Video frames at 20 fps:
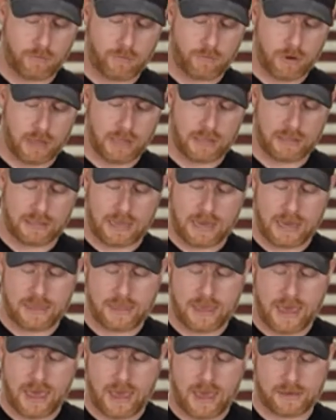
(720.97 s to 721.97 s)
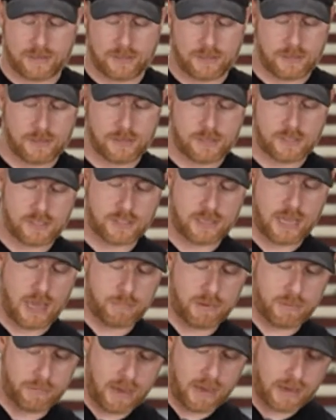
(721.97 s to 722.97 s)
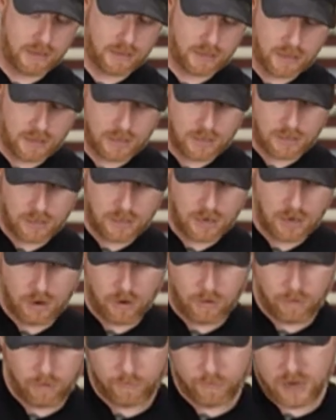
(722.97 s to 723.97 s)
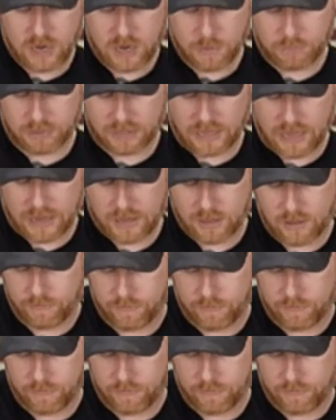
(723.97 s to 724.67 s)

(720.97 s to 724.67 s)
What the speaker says: align that, snap it back in, reapply the